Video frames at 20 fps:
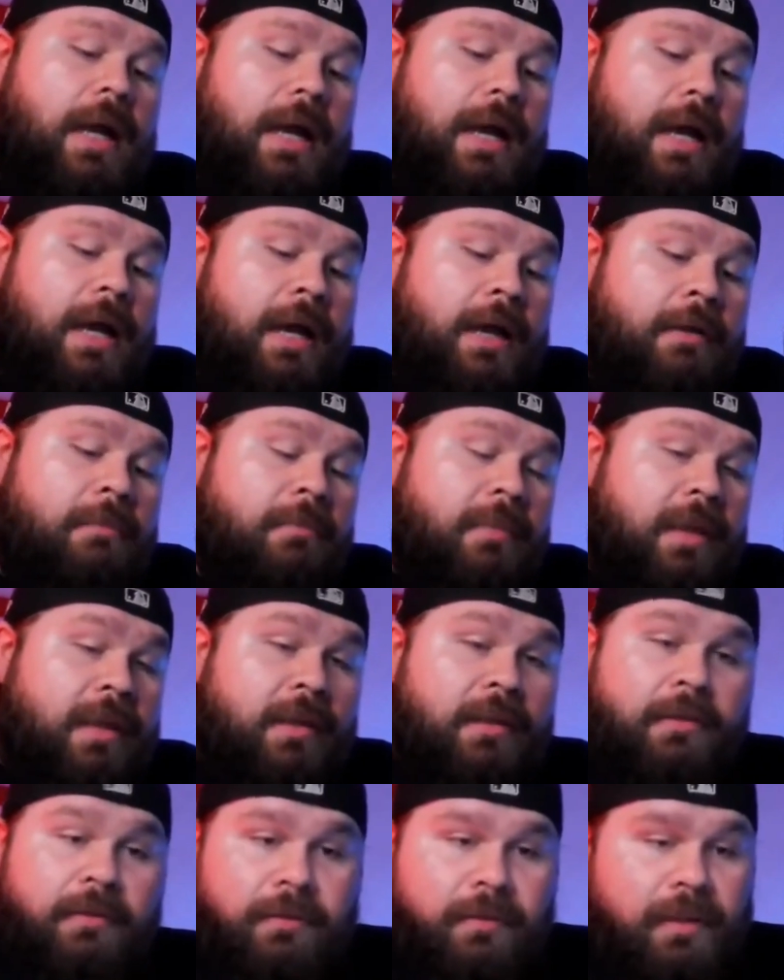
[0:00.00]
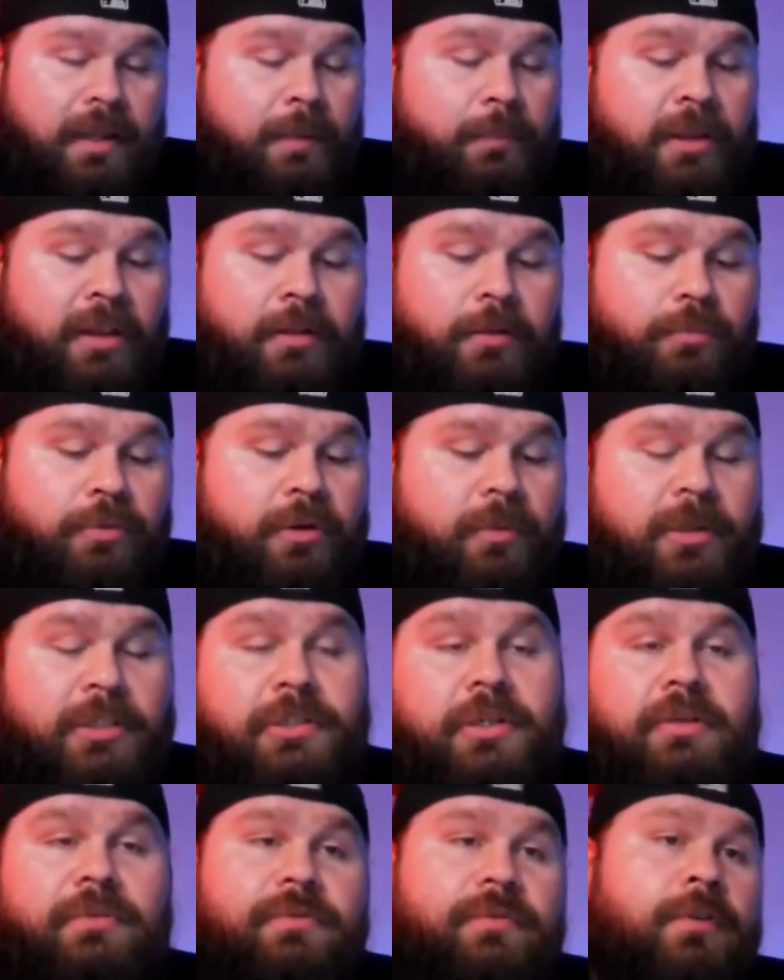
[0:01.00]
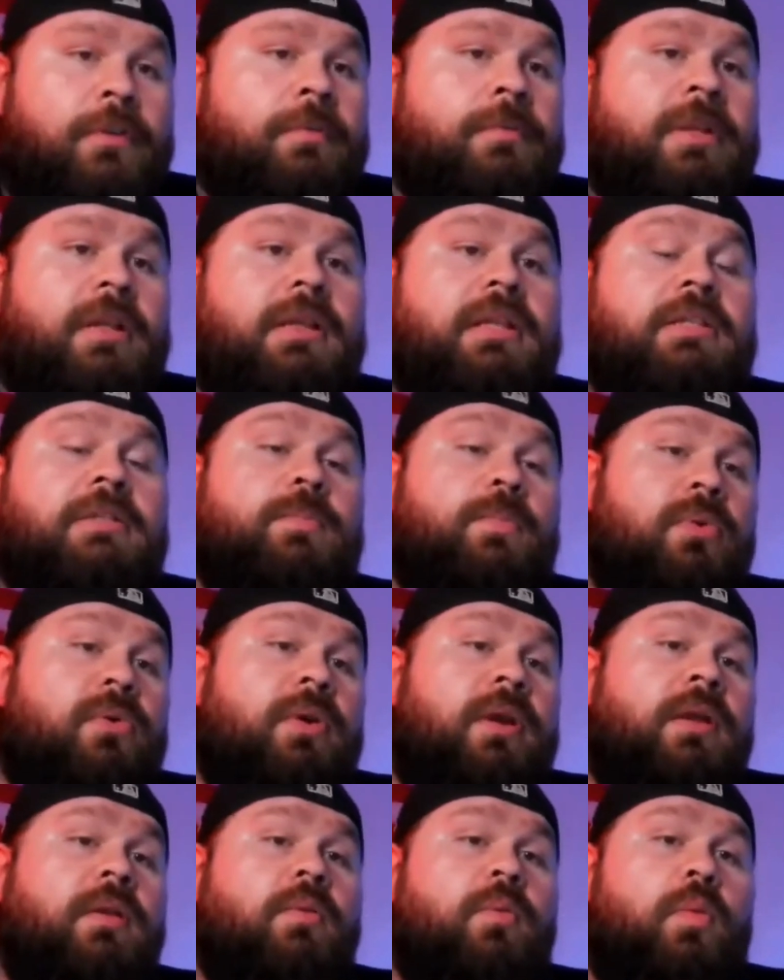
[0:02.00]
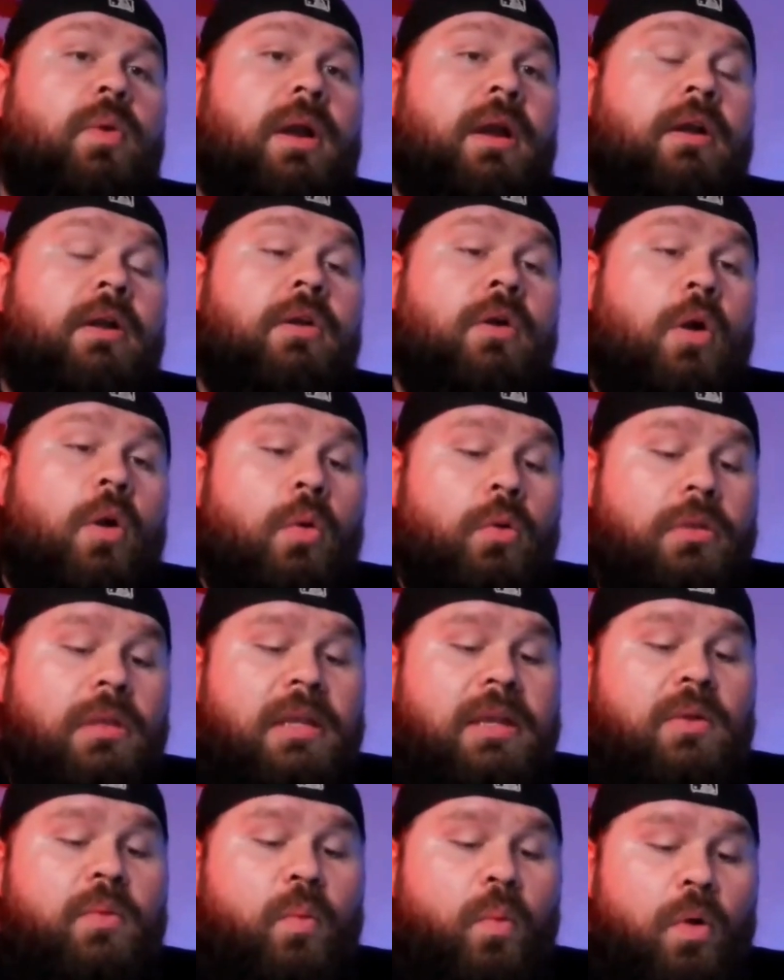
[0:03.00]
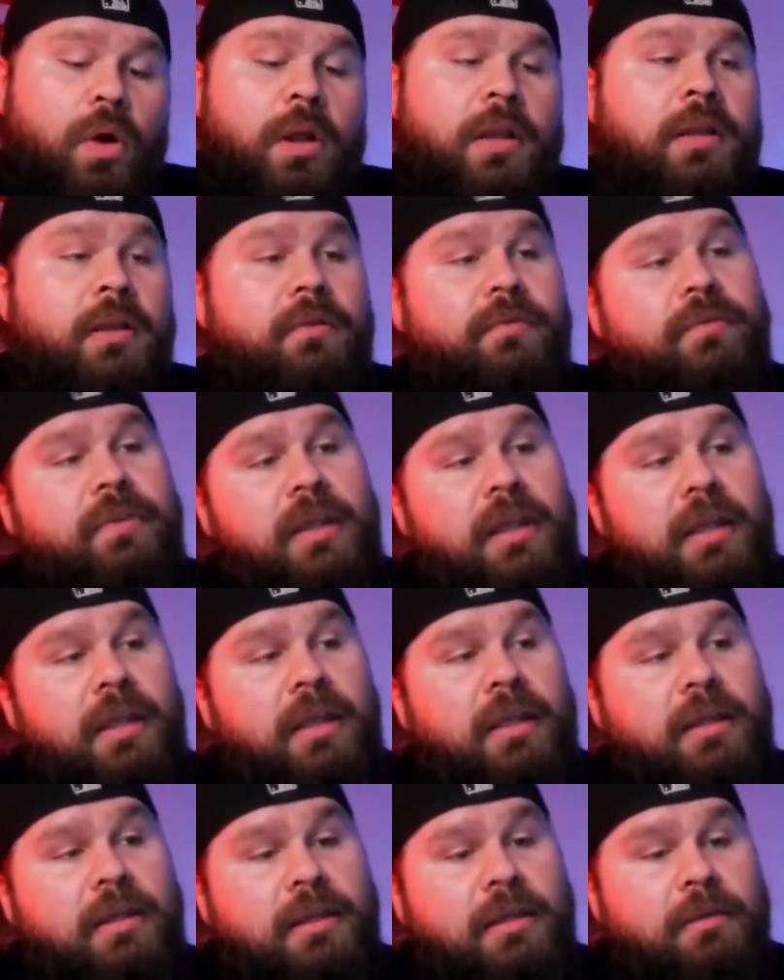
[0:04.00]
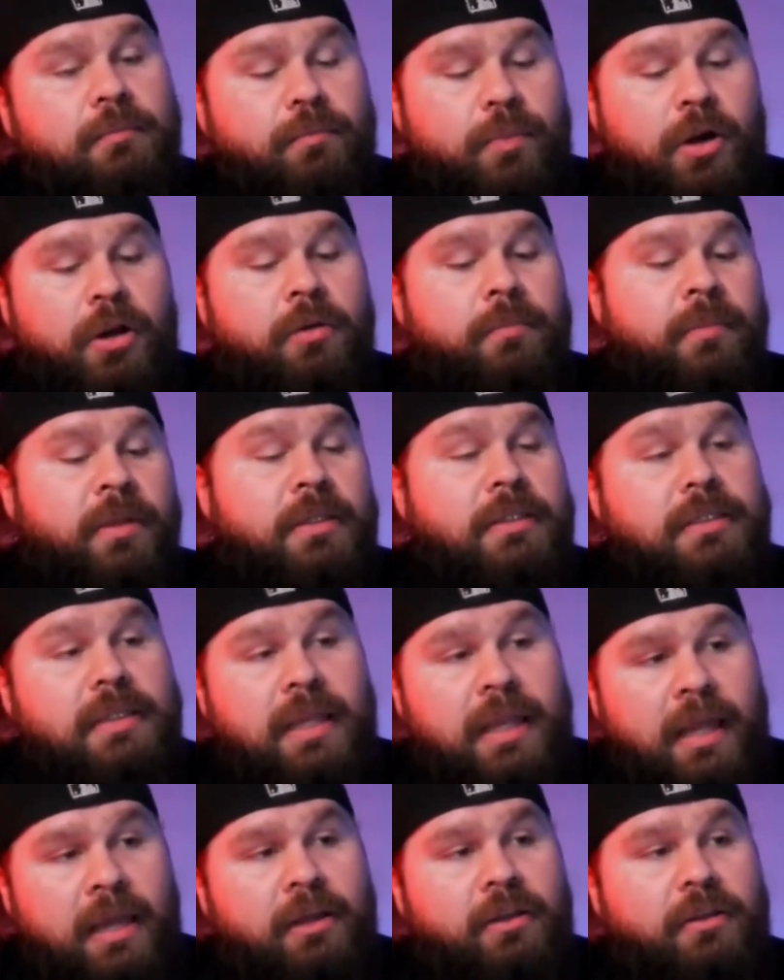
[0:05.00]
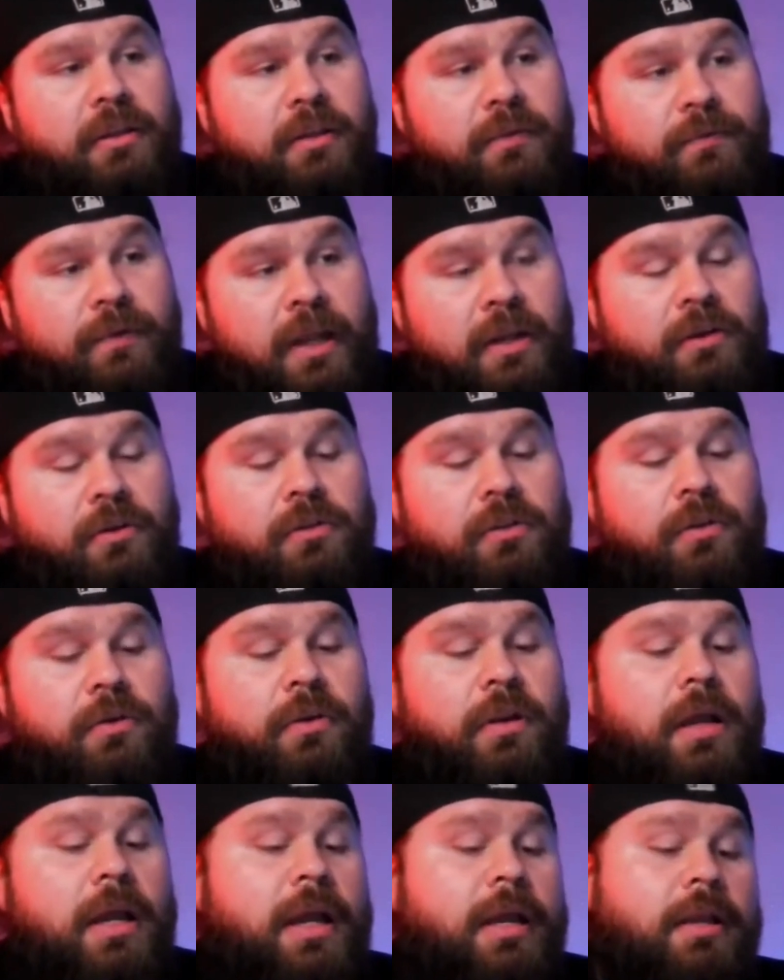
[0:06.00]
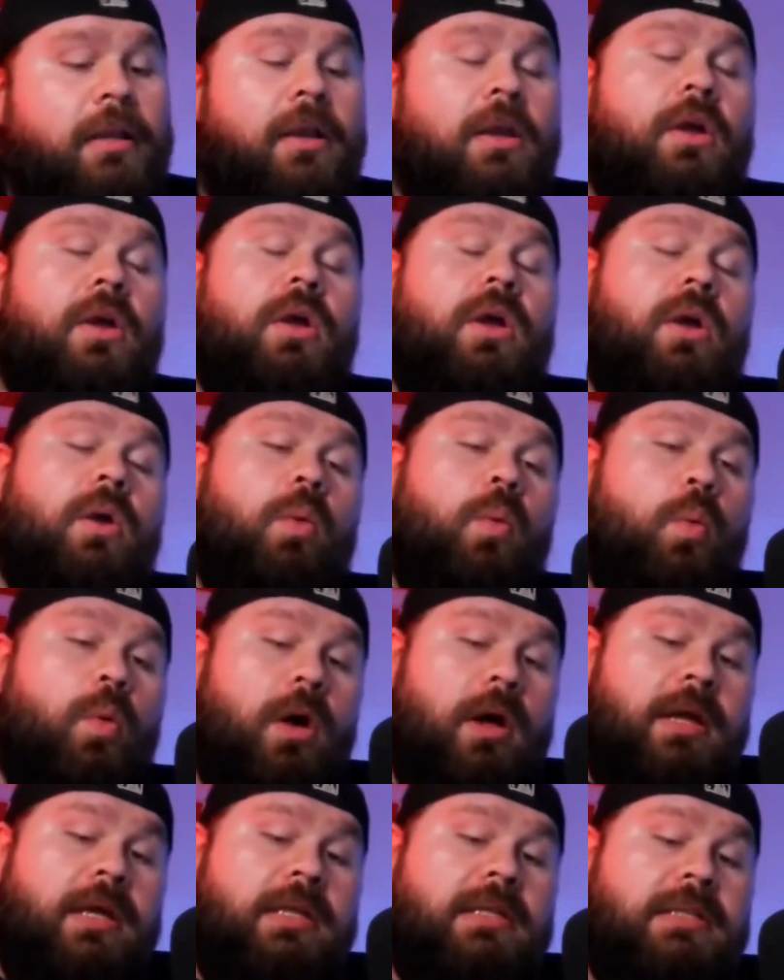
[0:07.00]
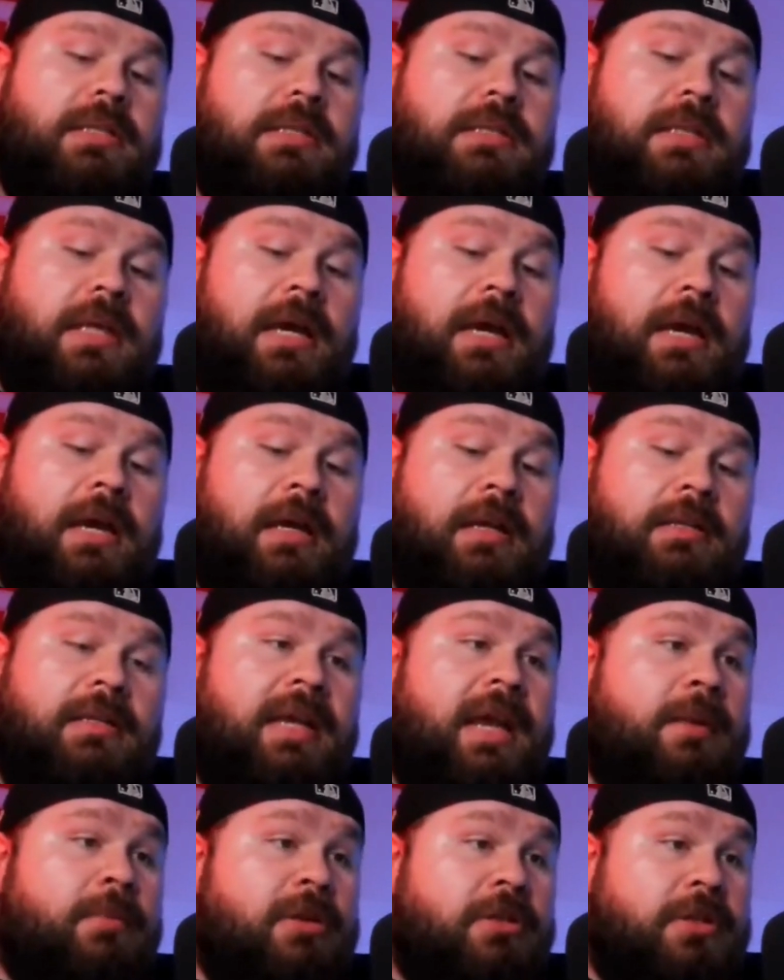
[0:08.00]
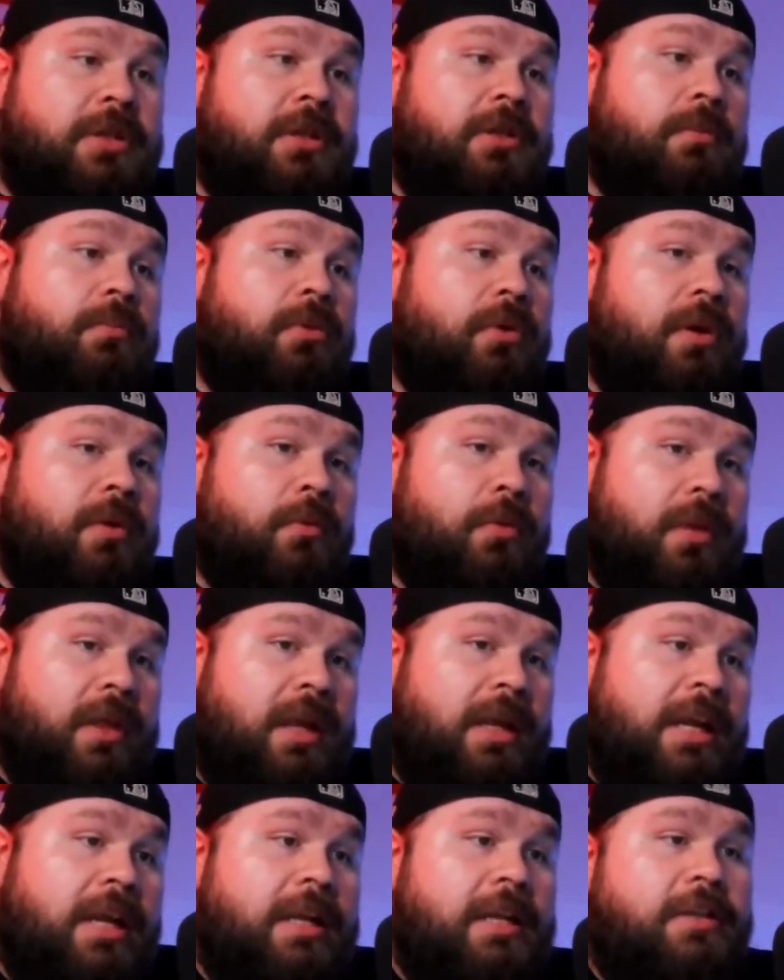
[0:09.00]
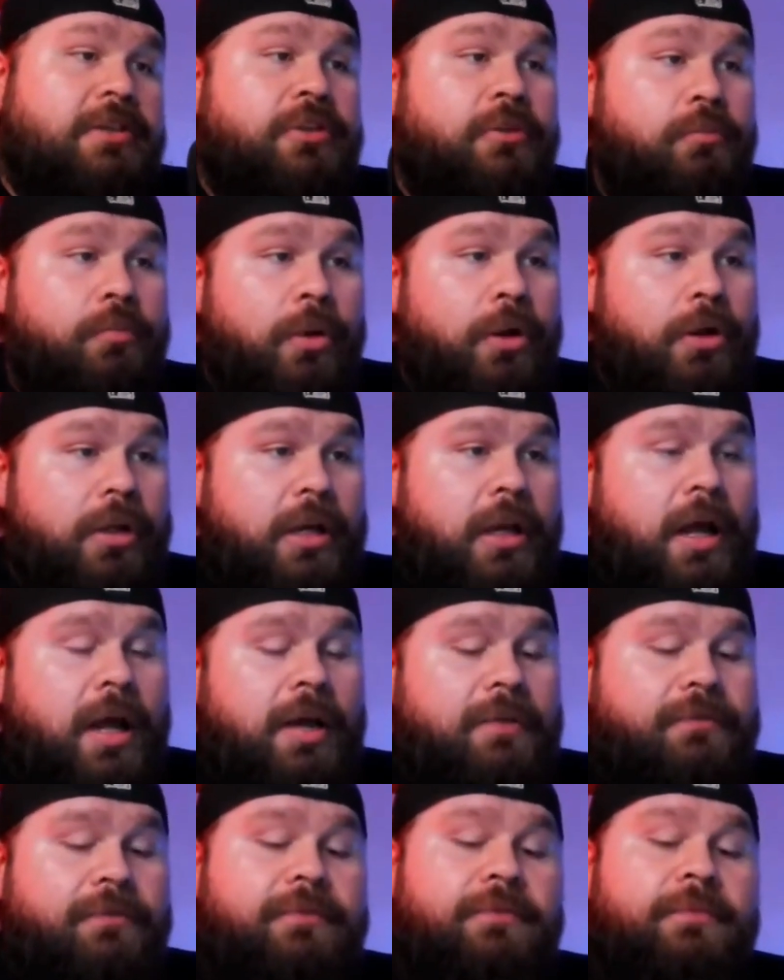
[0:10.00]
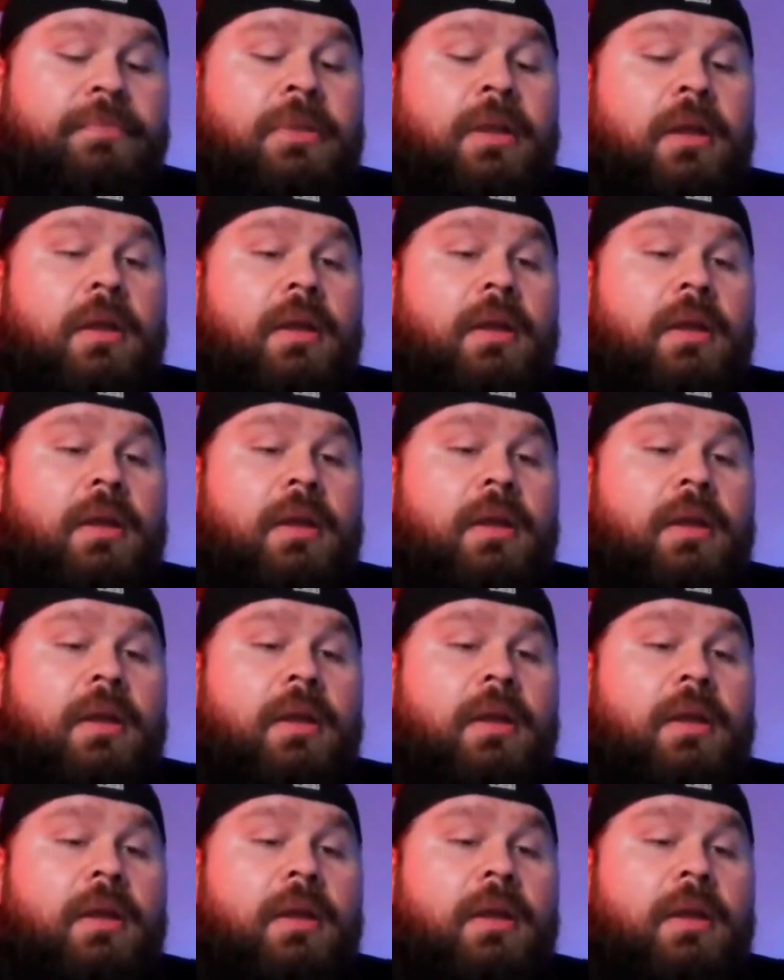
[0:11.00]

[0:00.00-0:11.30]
and I mean, they're pretty much confirmed at this point, where only one of the compartments that held the vinyl chloride was damaged to the point where they needed to burn it off.